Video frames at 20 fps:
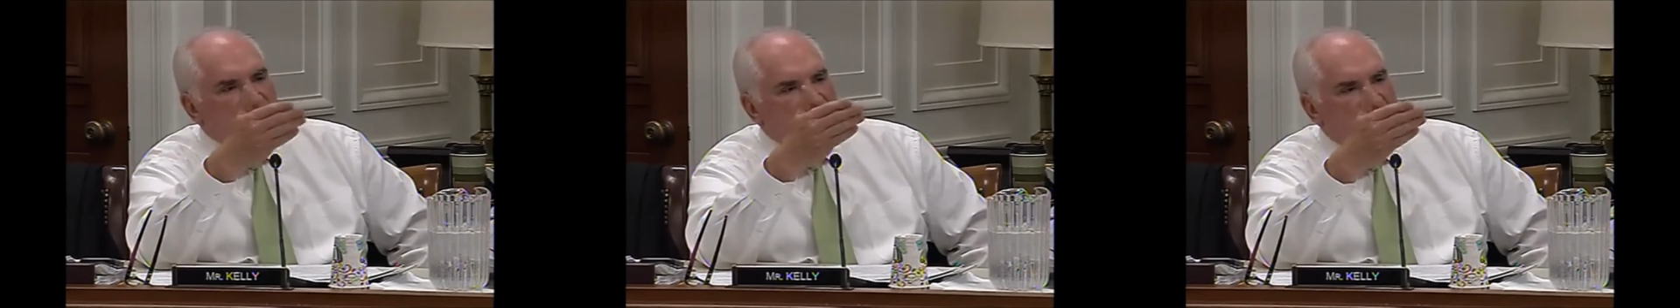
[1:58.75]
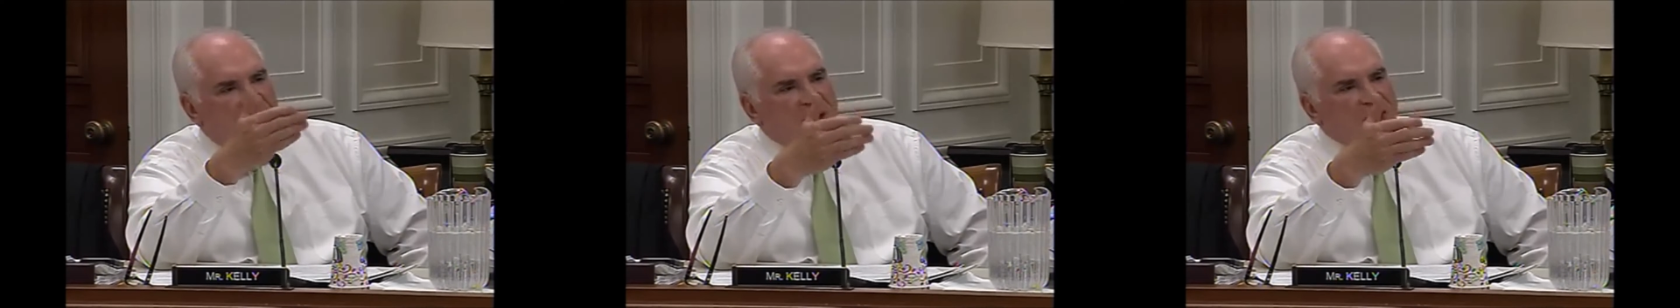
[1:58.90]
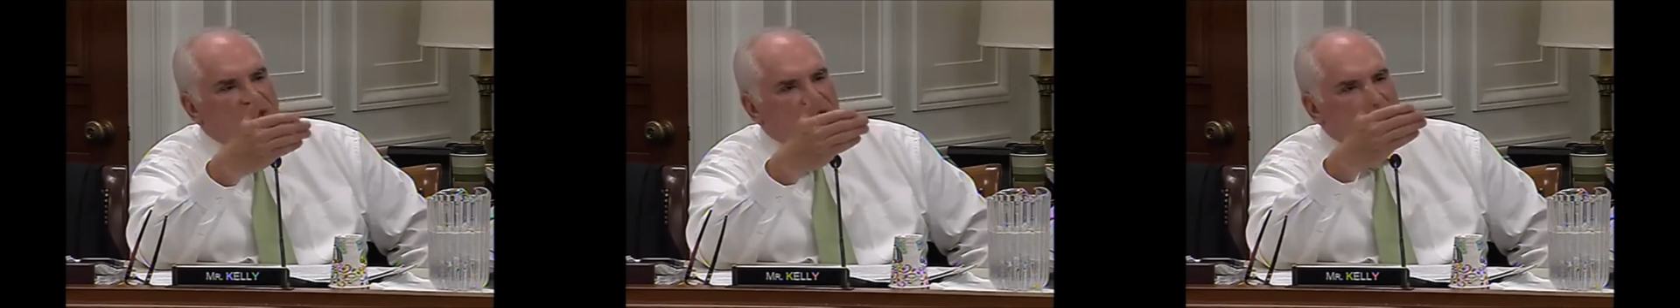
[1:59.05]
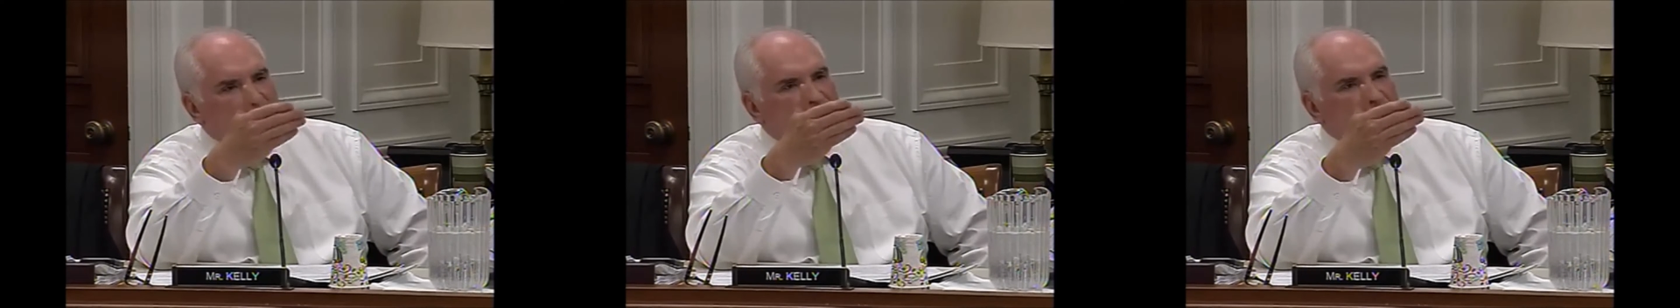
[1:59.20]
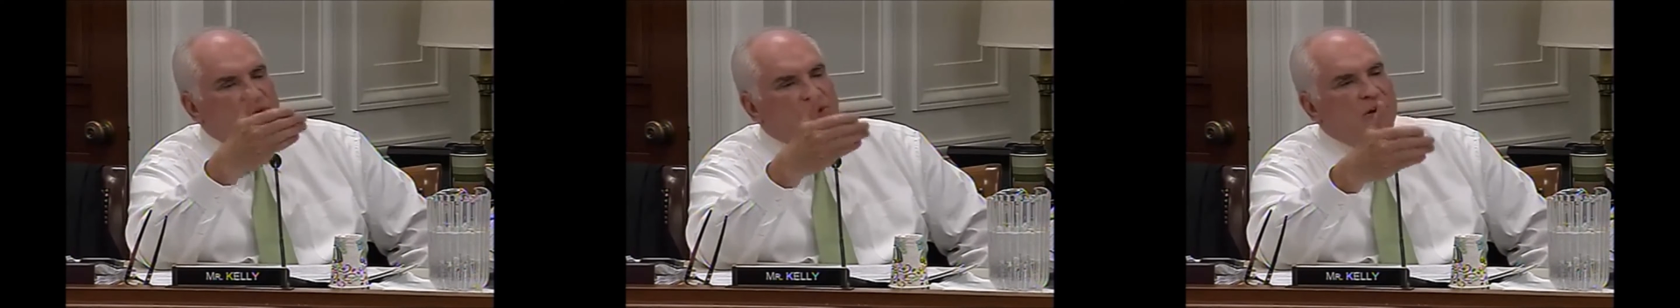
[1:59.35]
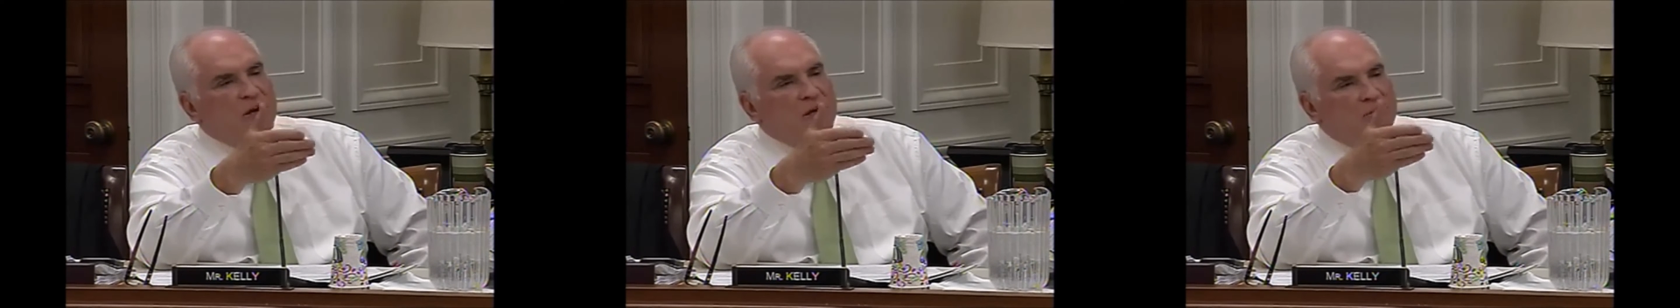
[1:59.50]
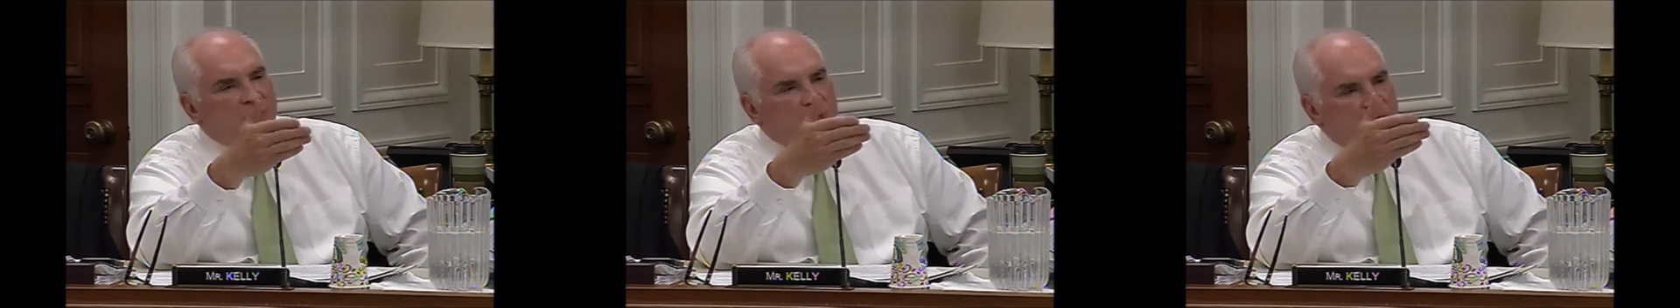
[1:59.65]
Sires, you in
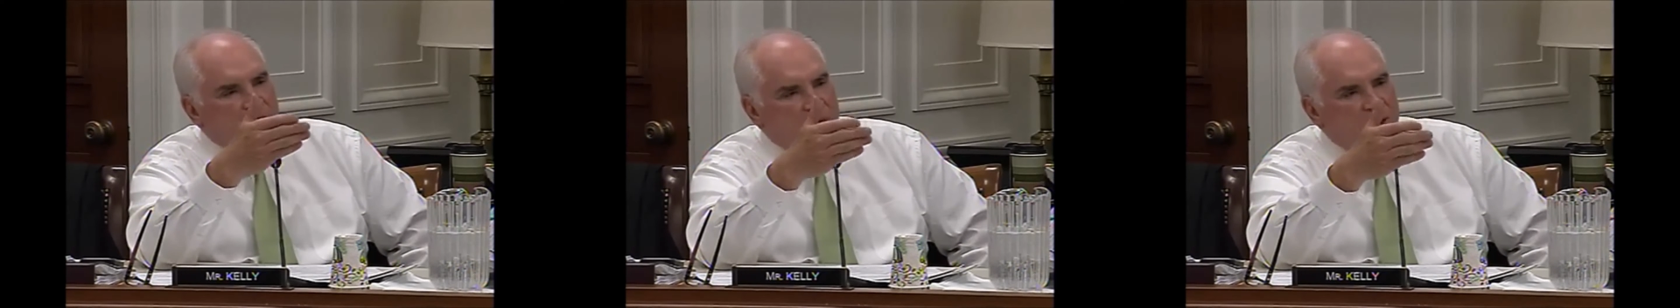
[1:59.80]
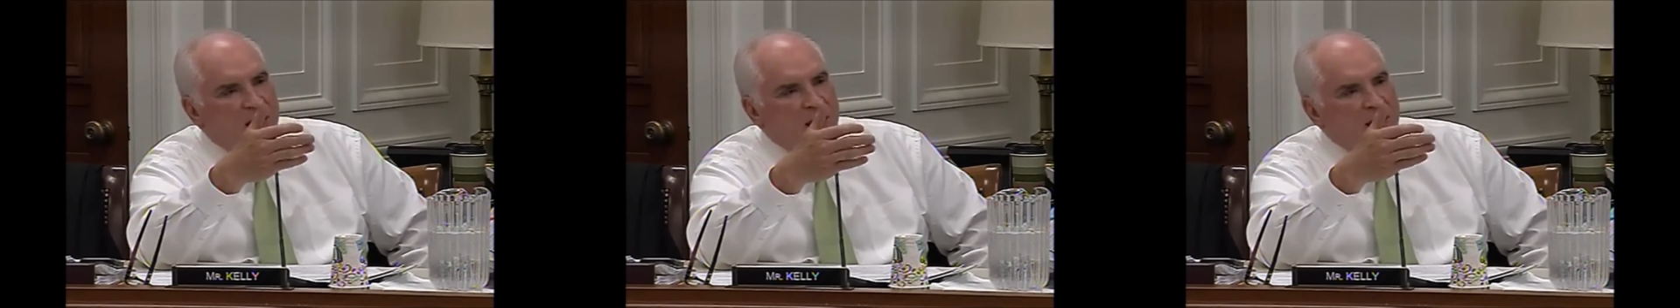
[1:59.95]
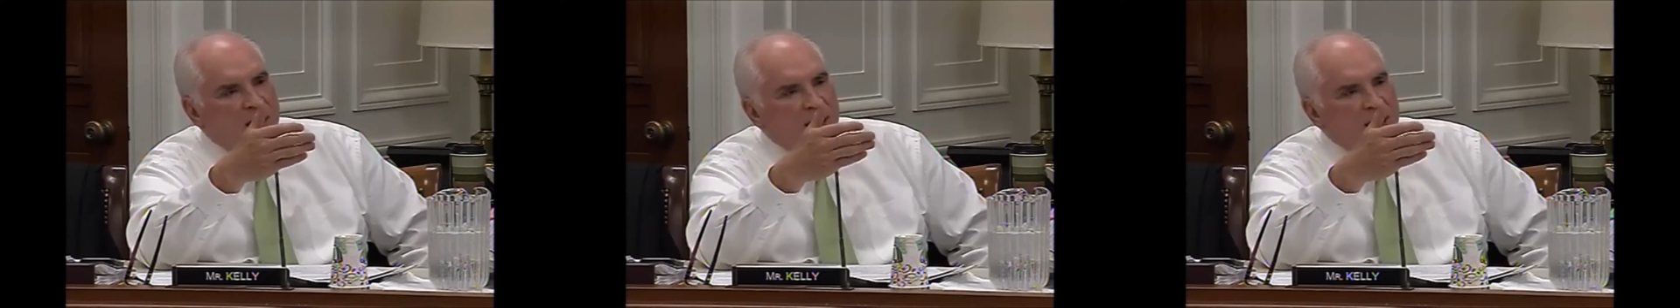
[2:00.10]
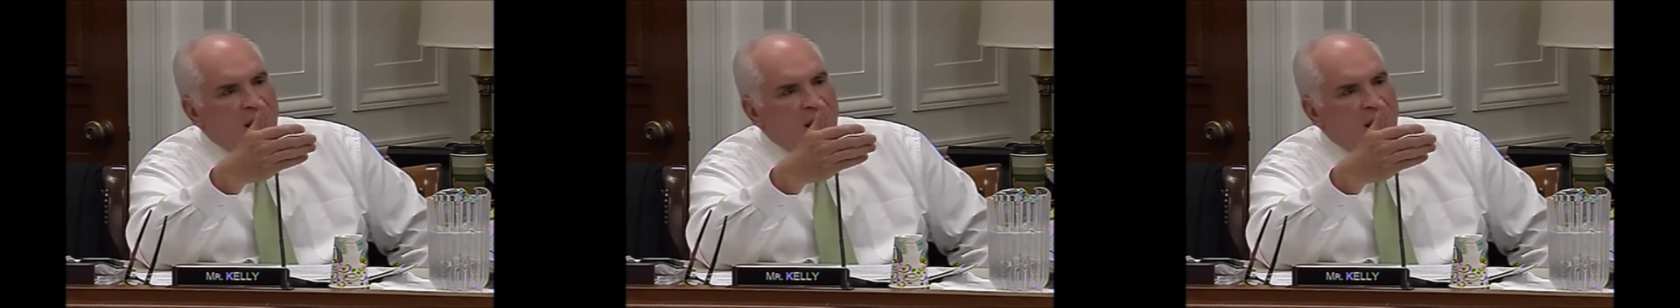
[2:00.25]
your community,